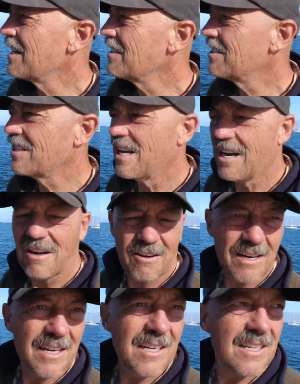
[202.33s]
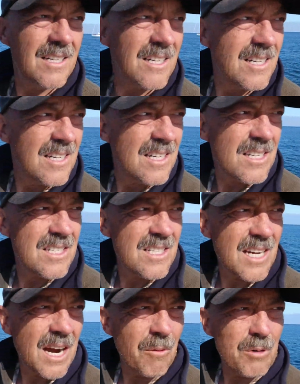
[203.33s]
kind of scary.
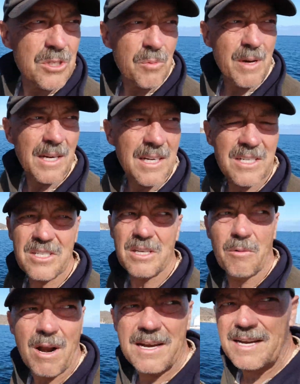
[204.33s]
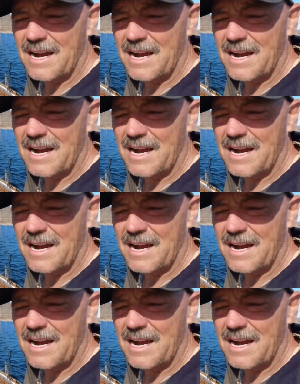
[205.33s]
See how we're swinging. You can see right